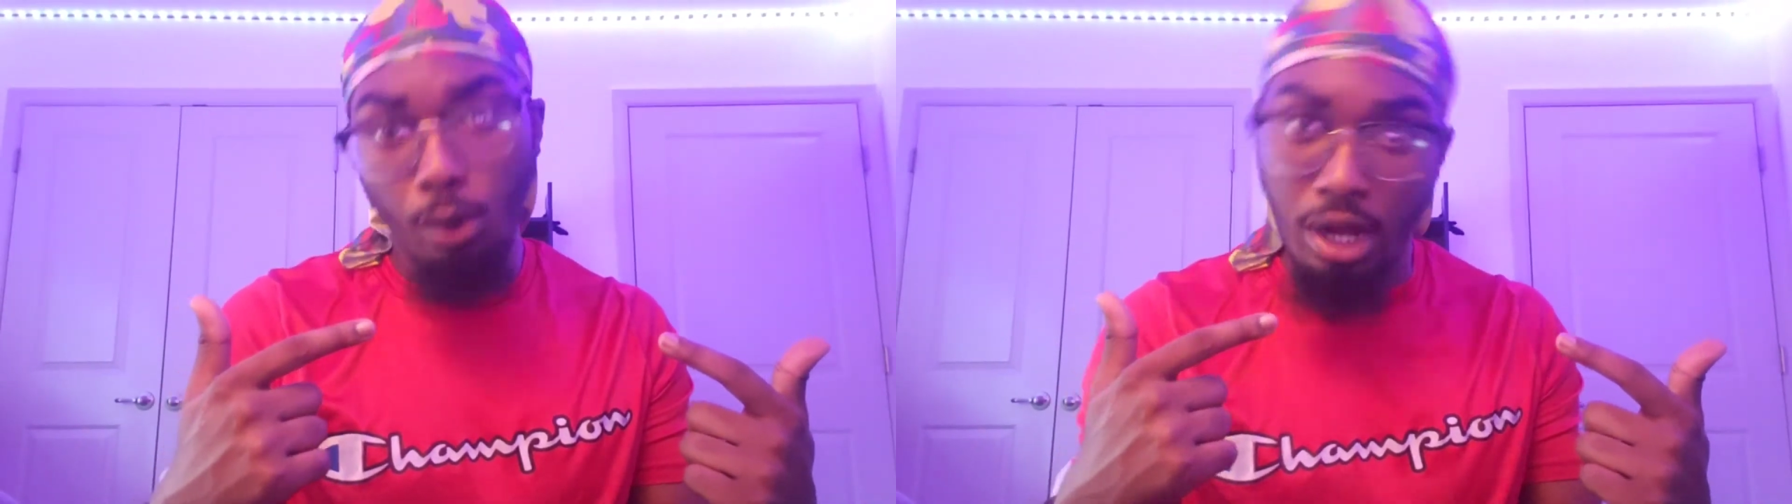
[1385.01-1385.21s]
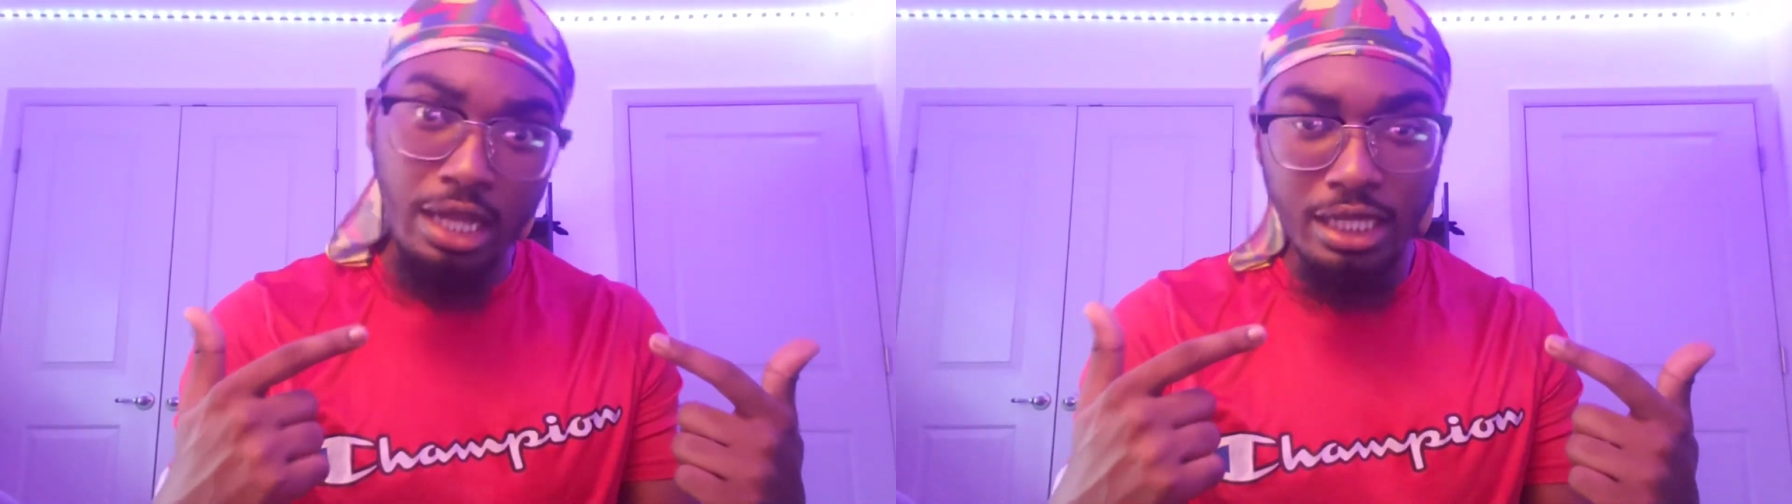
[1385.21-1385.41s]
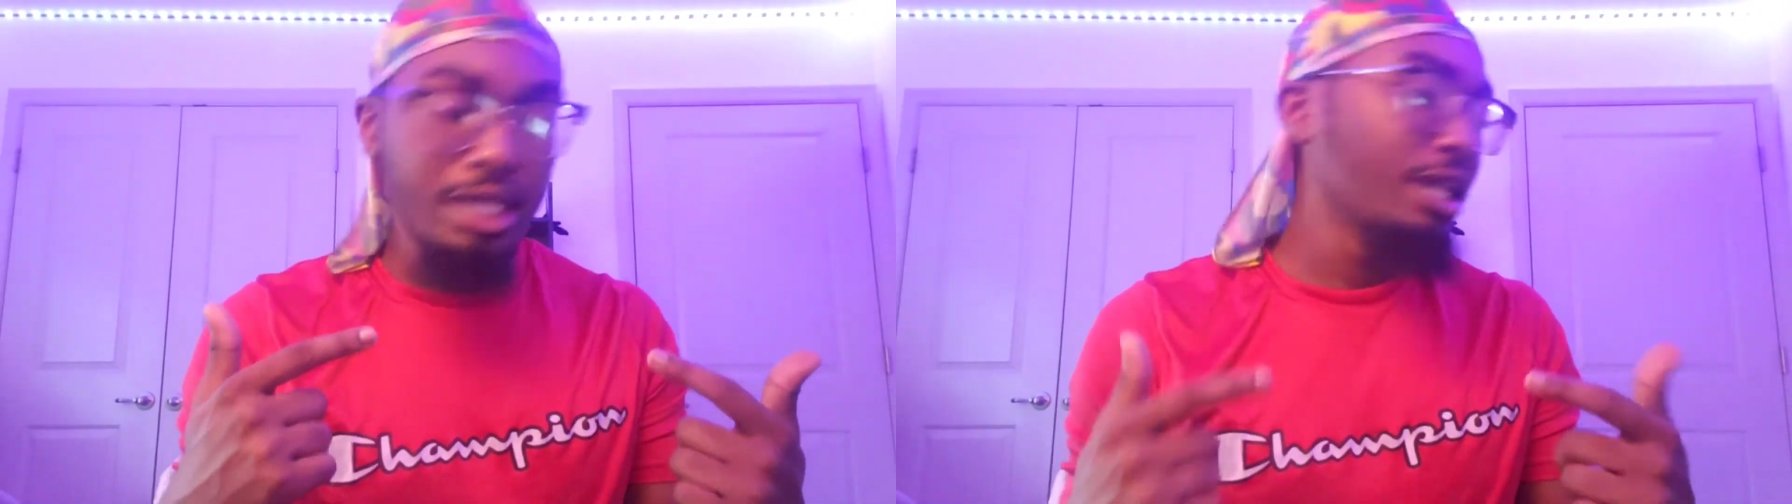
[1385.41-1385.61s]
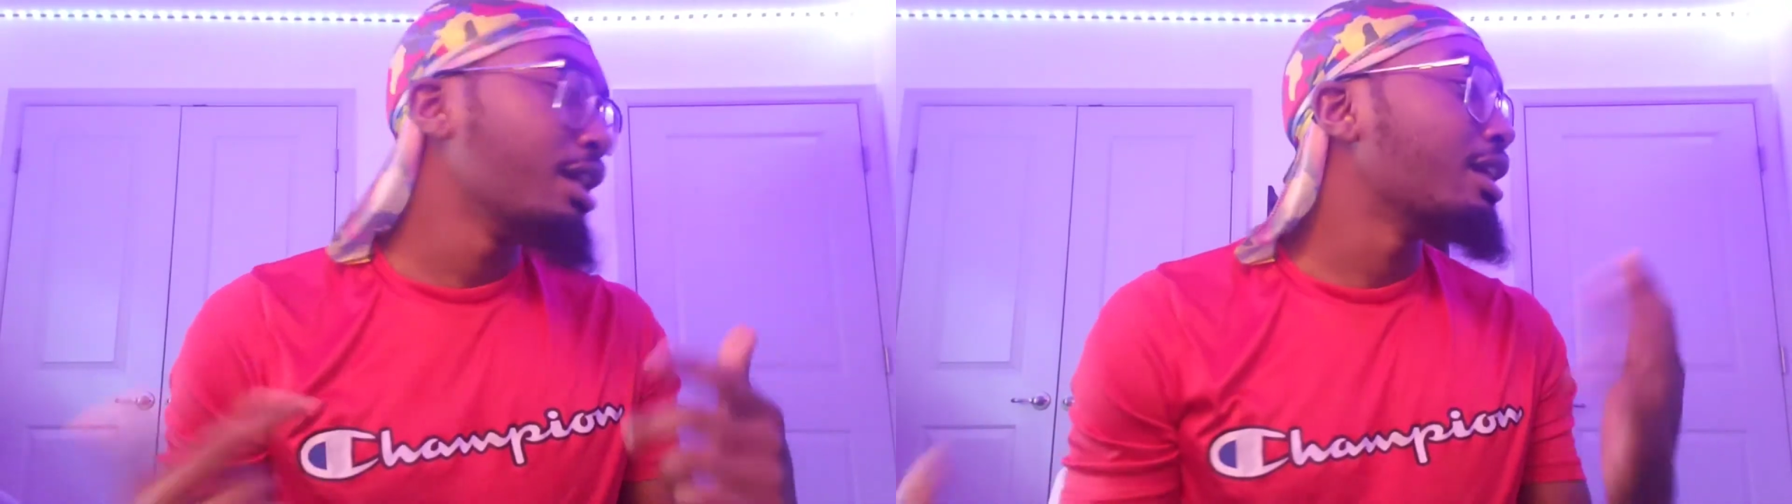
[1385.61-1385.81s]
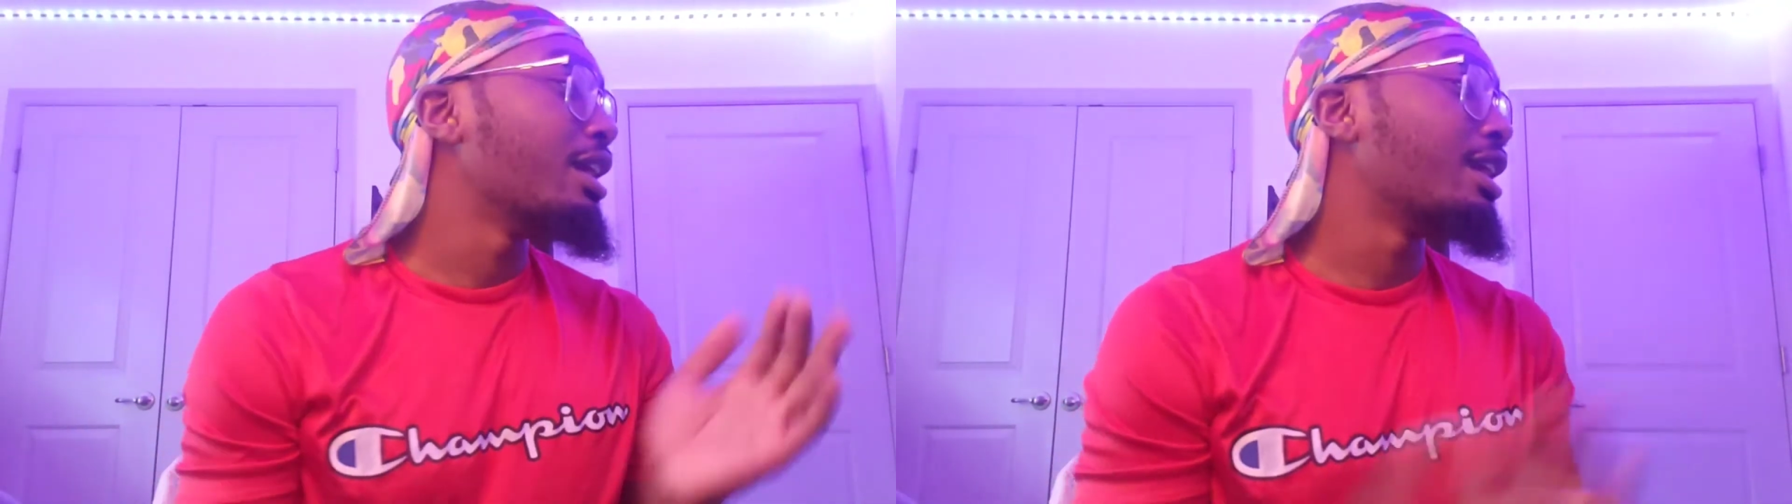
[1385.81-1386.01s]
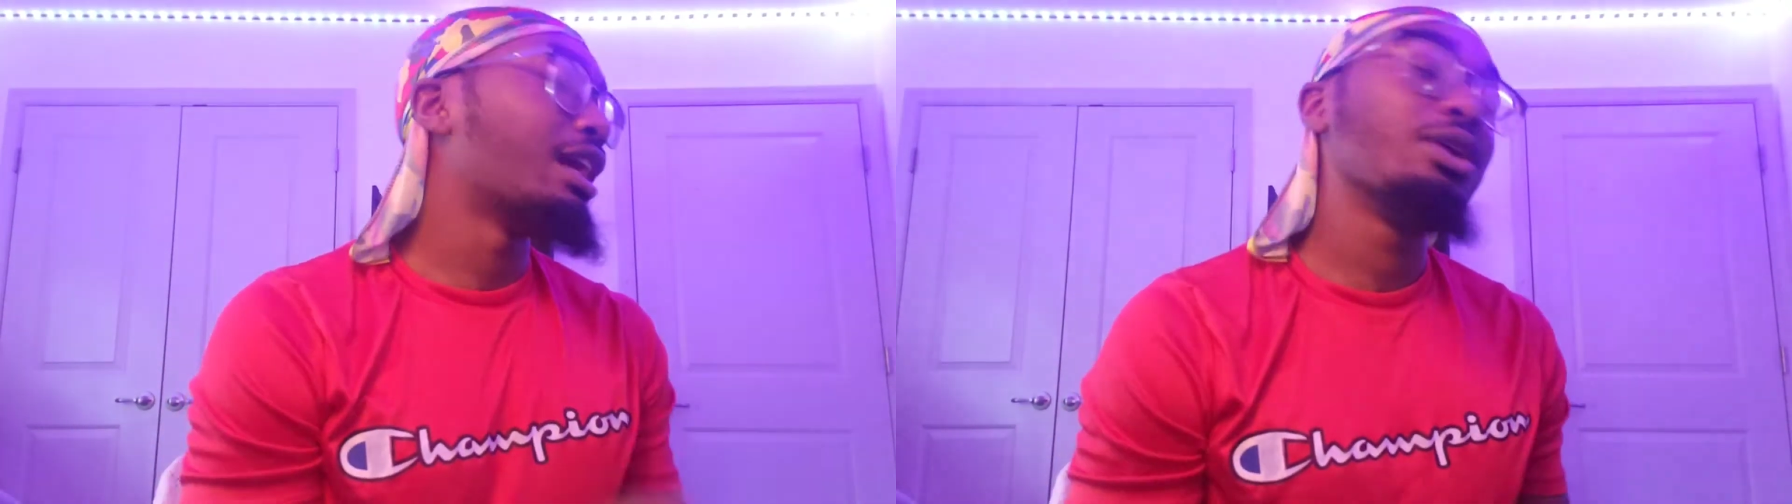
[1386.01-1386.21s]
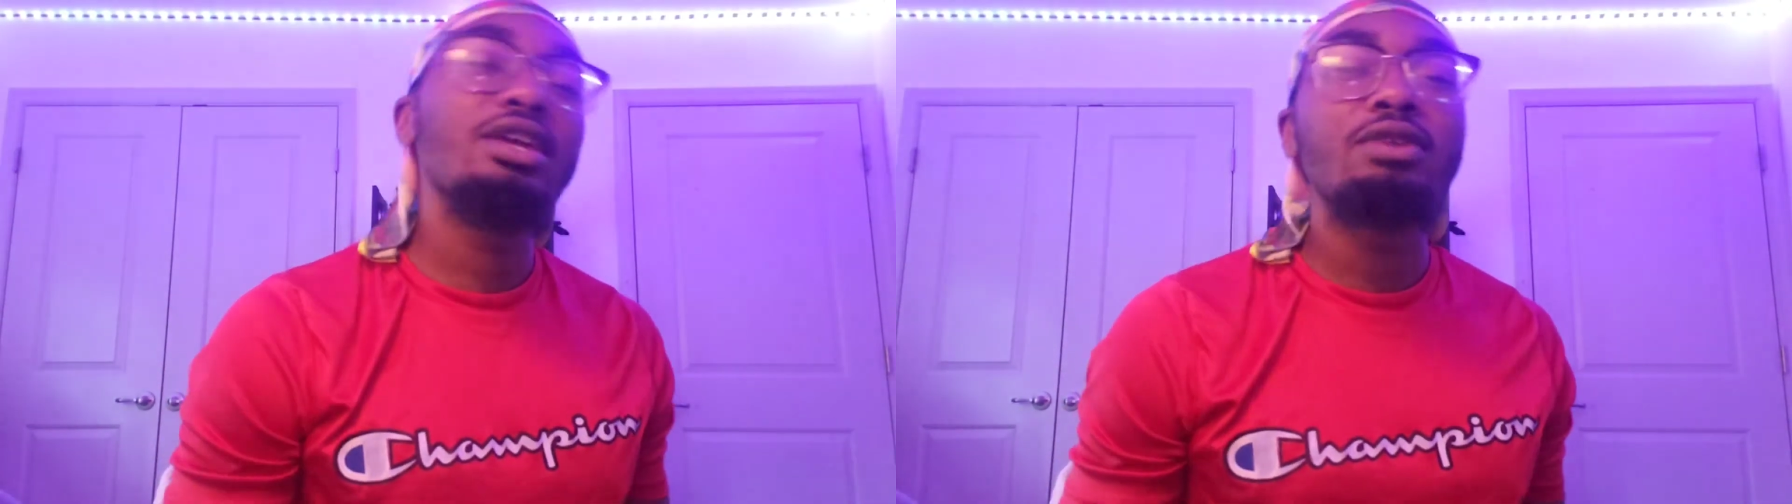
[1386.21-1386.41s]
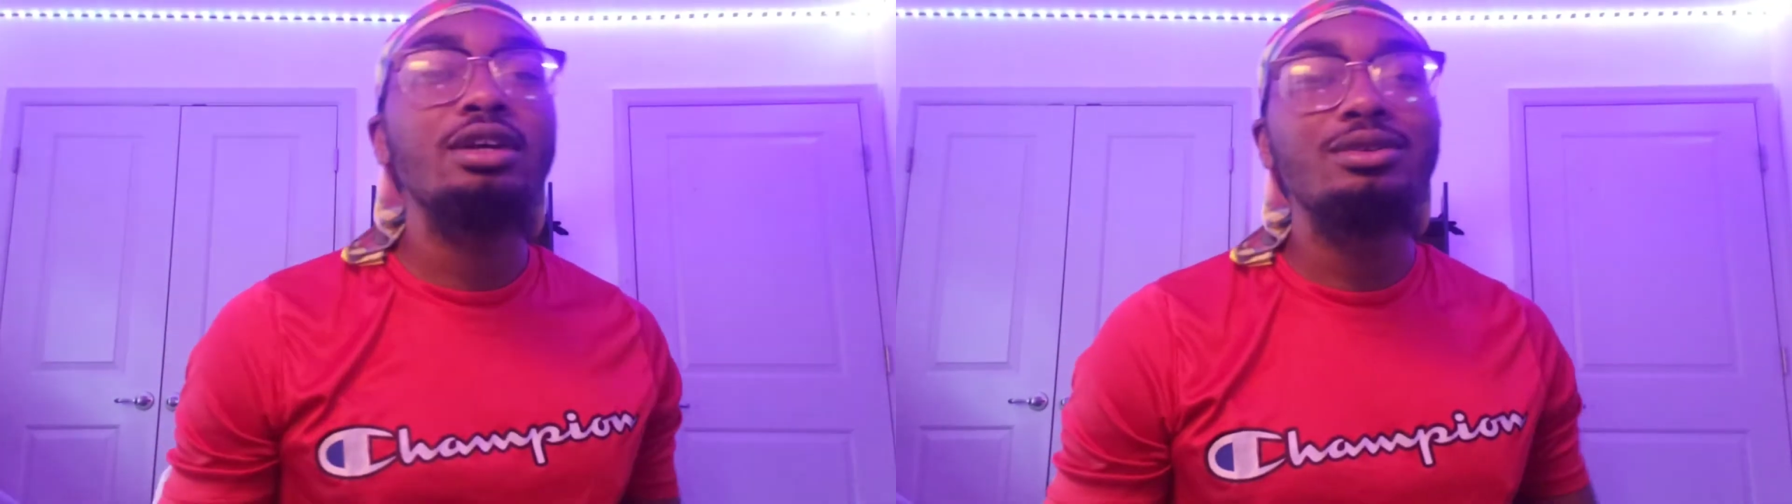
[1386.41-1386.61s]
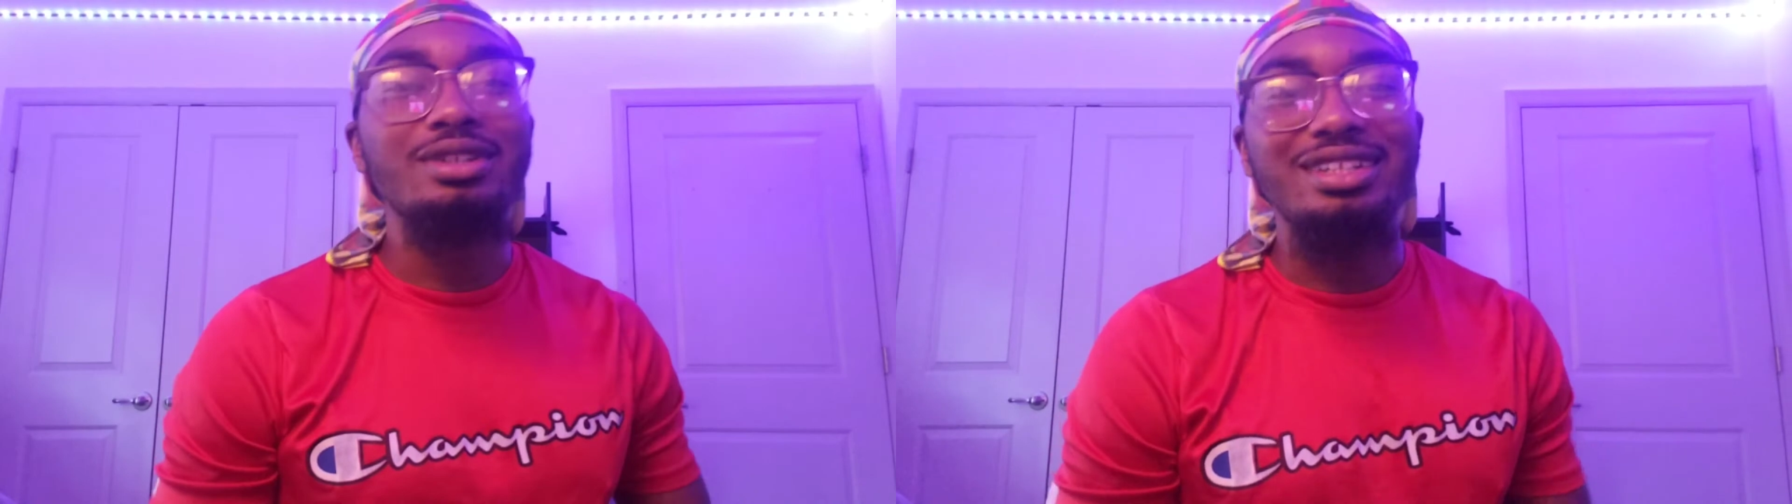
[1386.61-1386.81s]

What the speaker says: boy! And I'll get right on